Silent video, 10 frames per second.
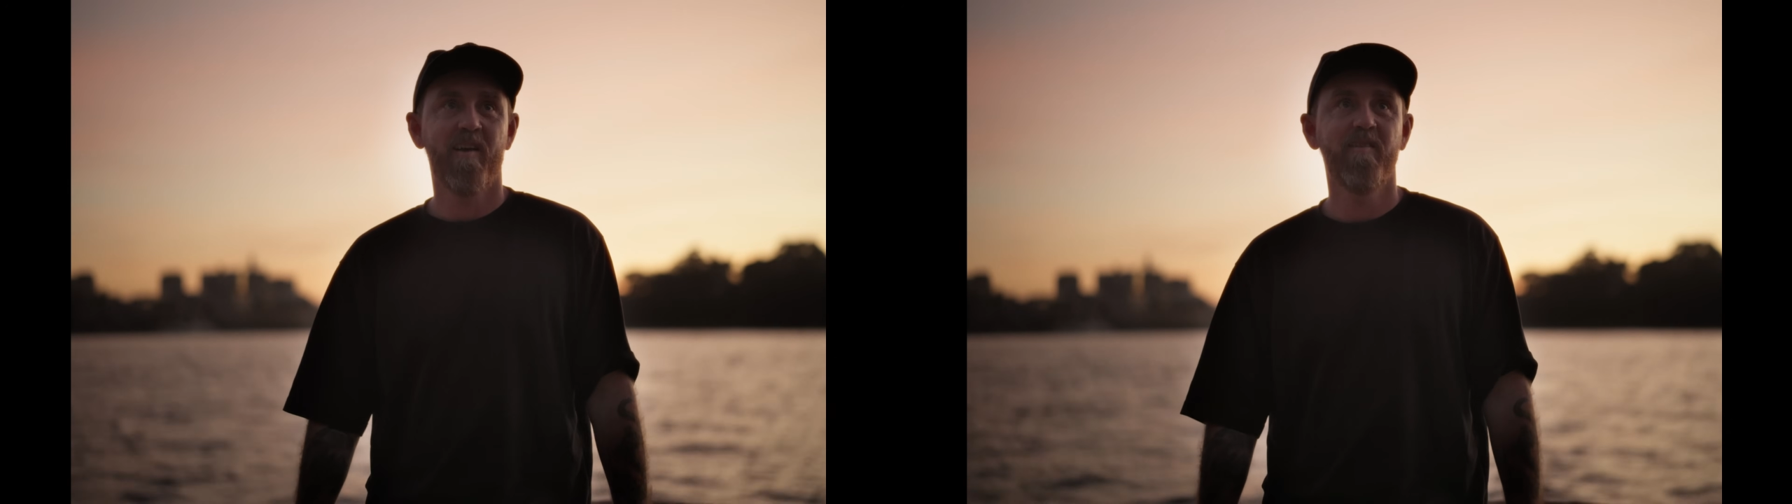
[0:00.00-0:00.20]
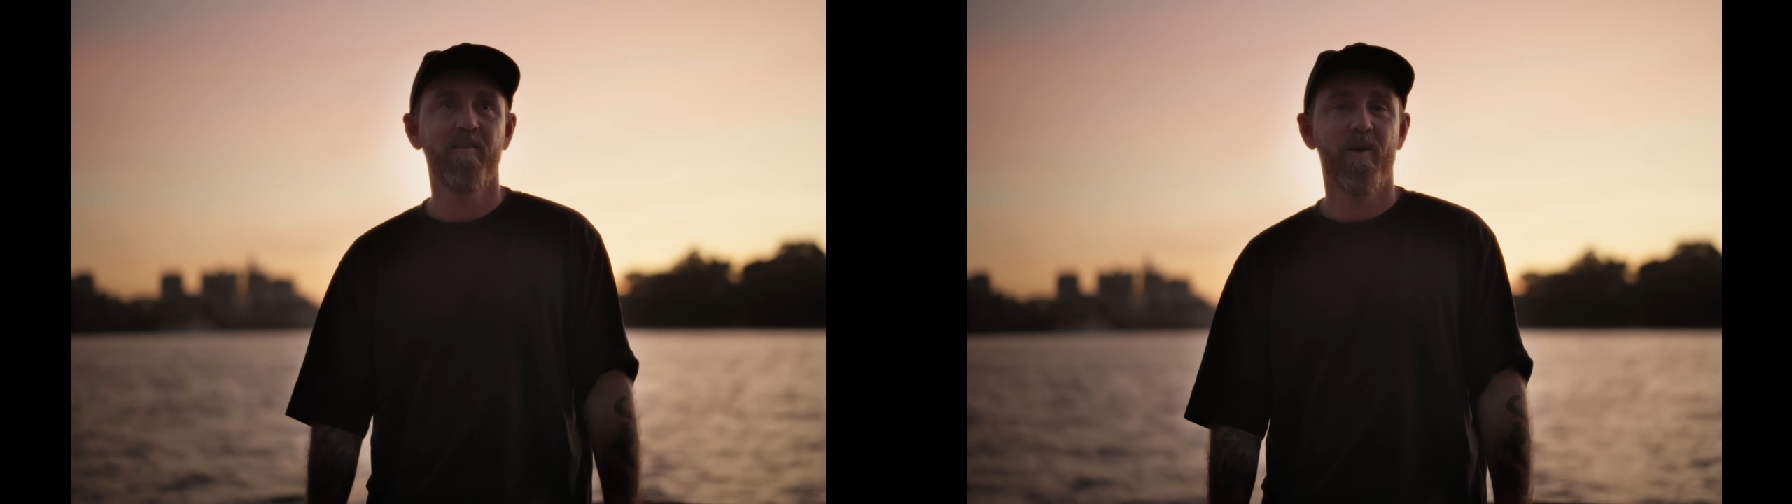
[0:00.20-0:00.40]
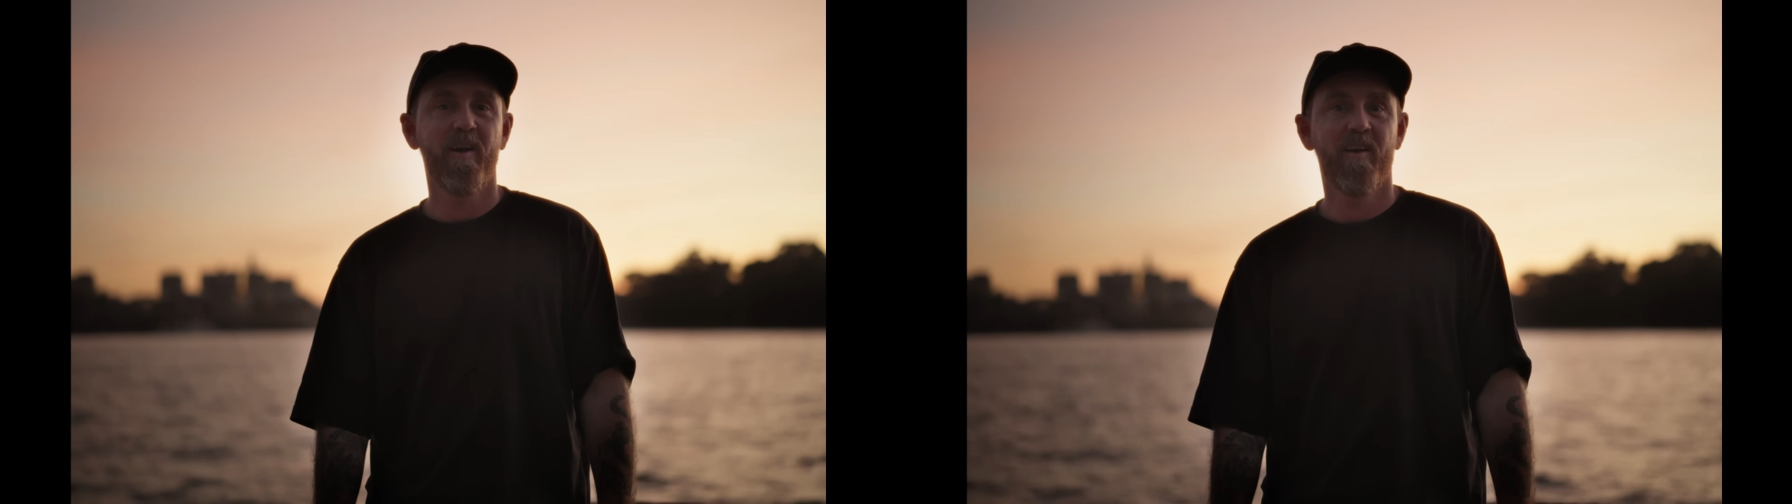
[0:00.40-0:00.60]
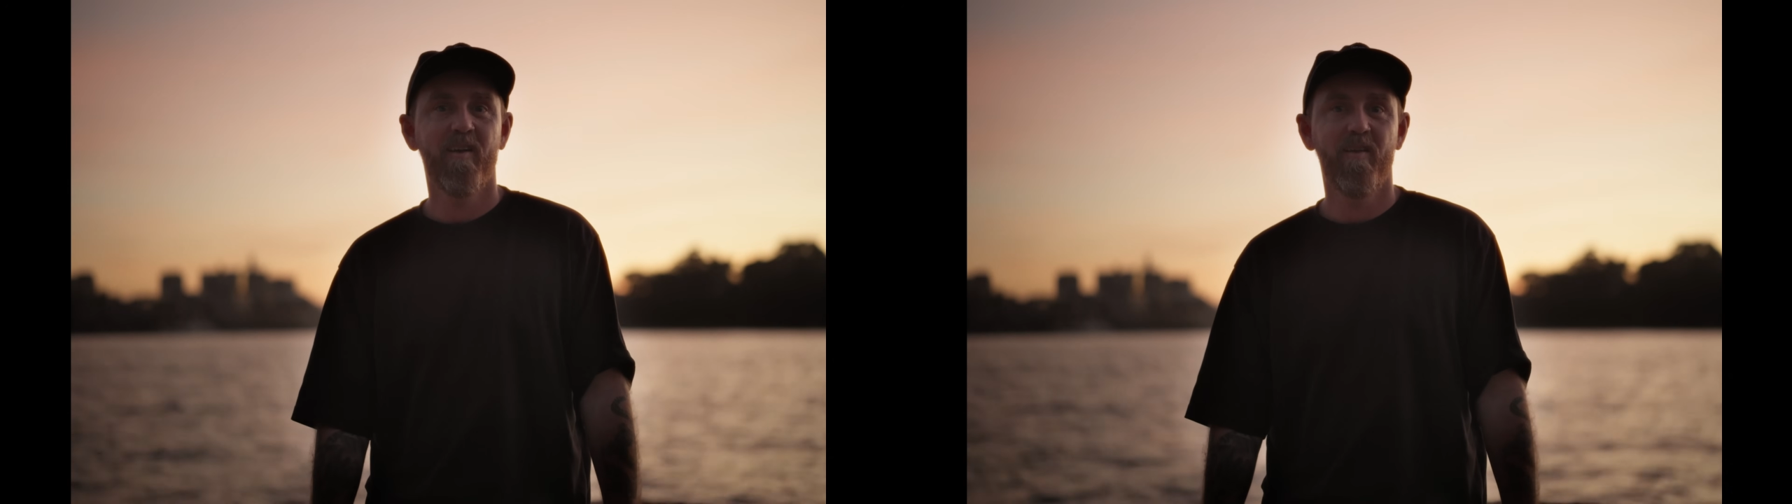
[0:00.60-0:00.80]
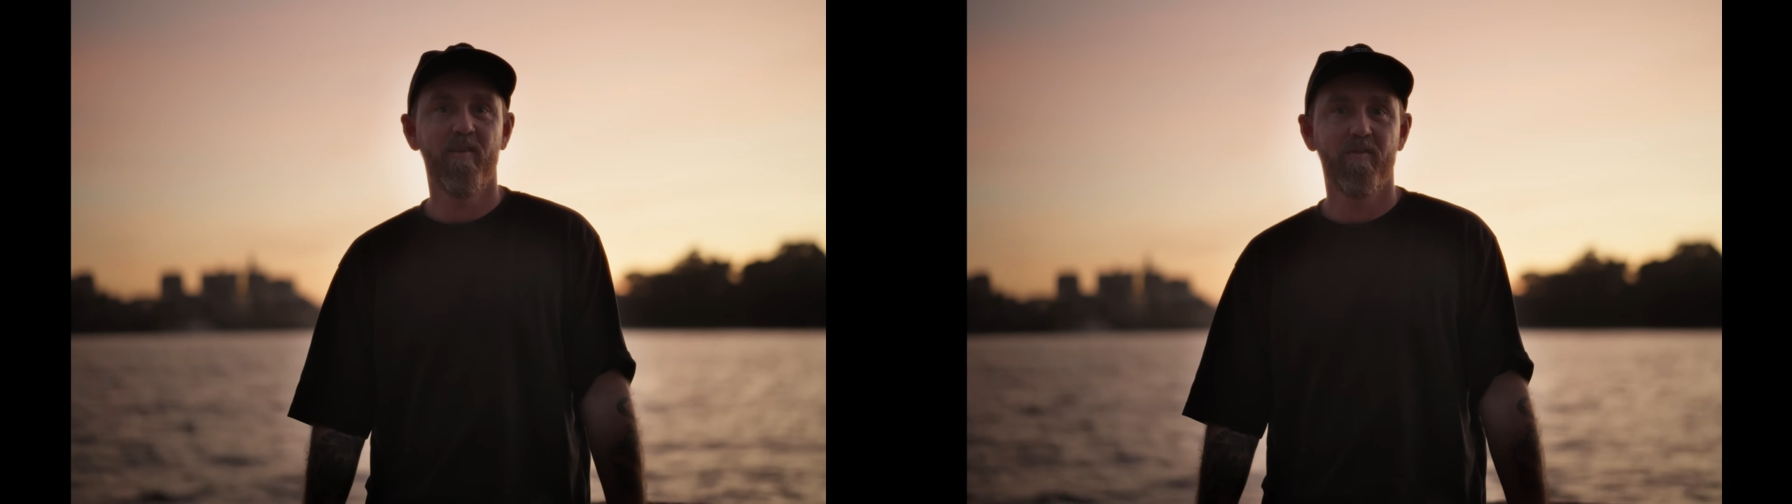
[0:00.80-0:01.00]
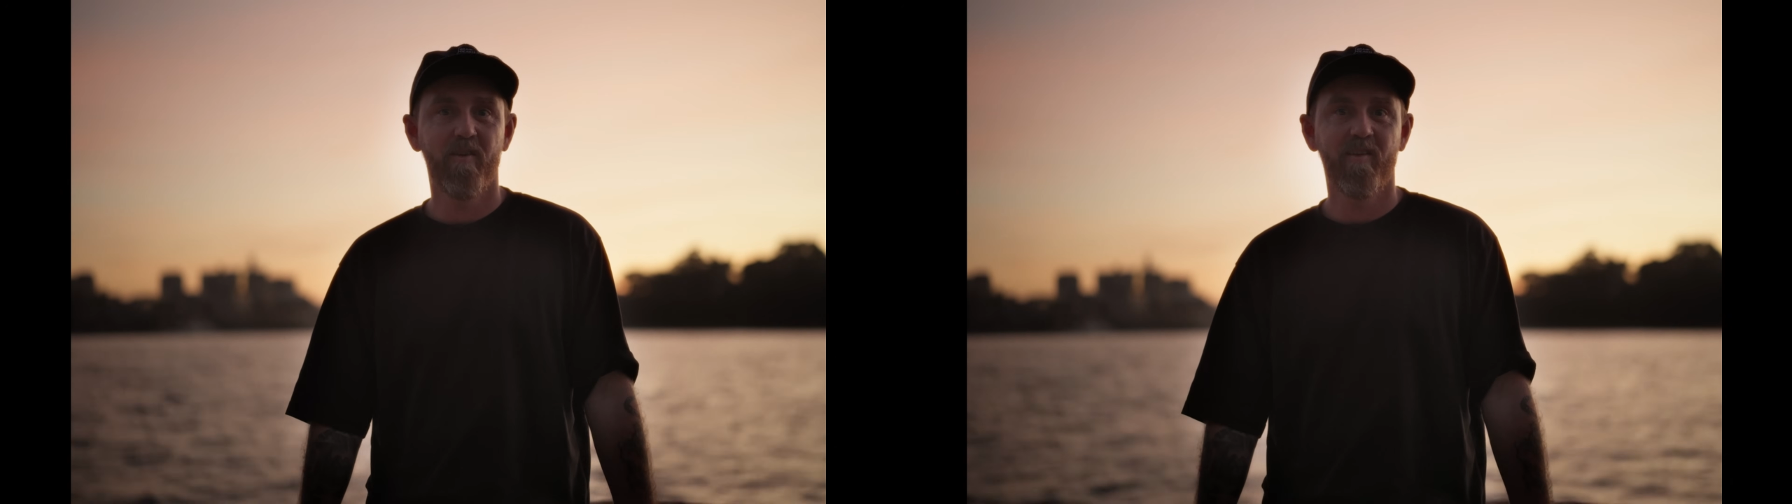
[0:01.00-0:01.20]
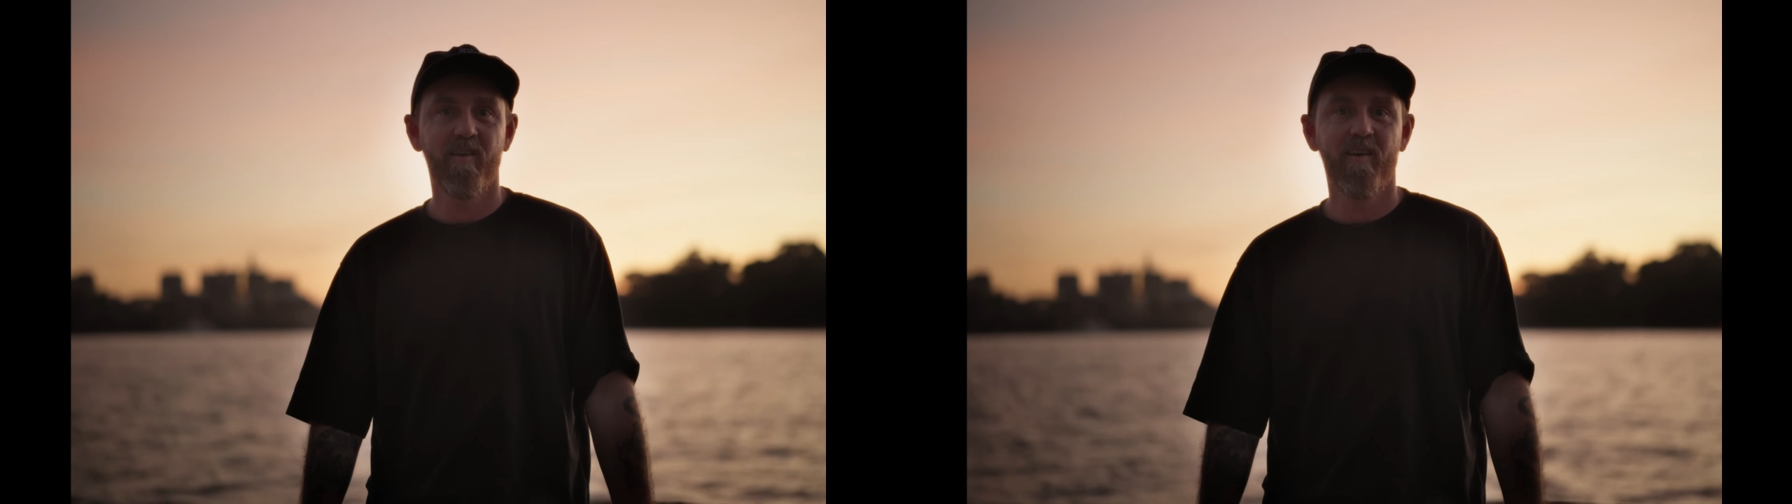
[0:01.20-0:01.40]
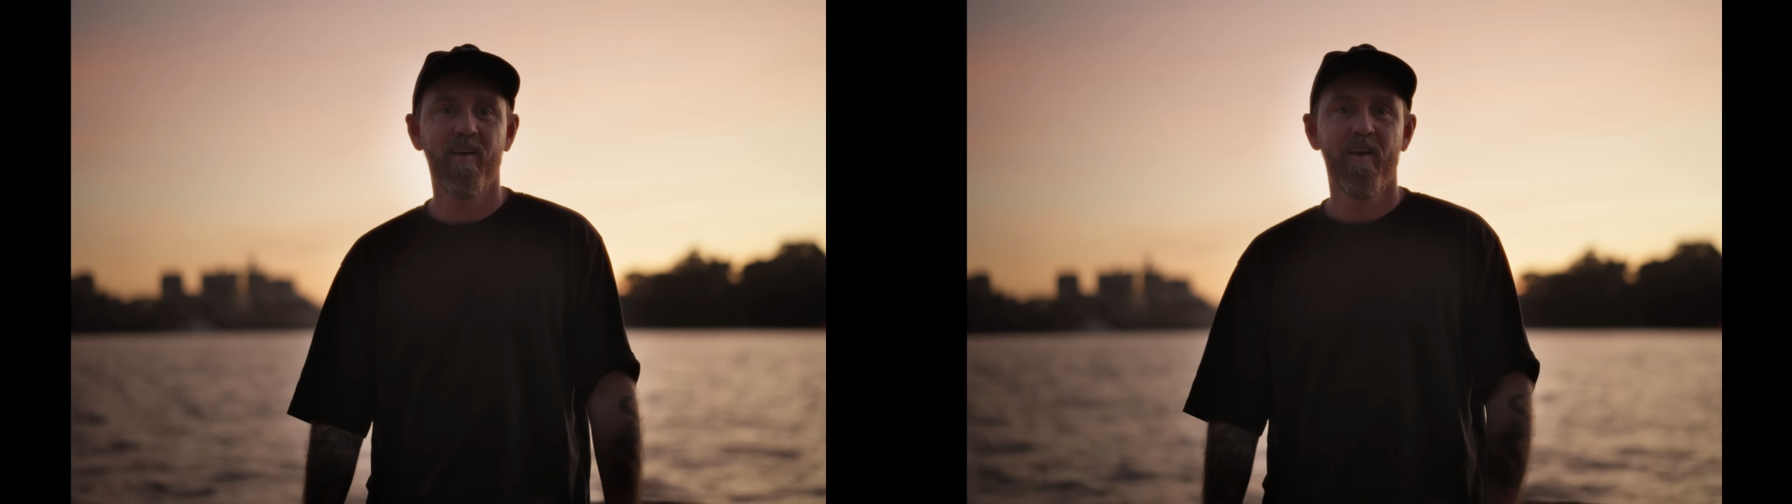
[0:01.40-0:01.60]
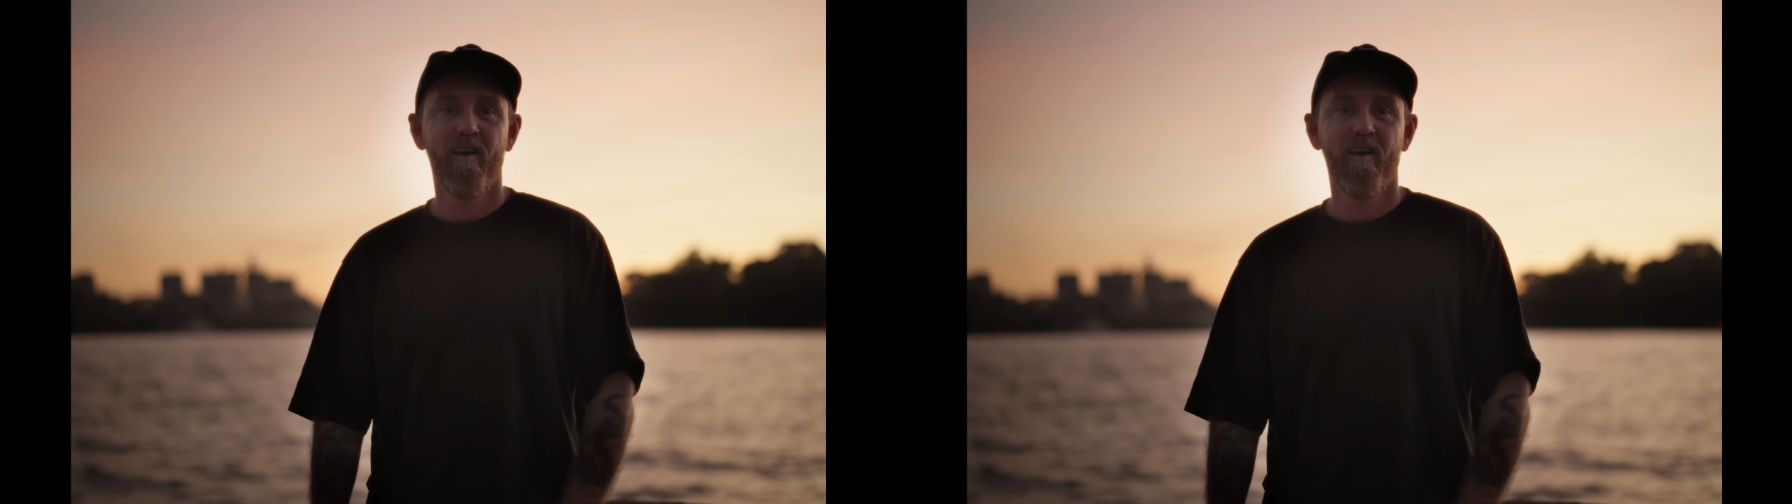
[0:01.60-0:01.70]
adding to my kit in the future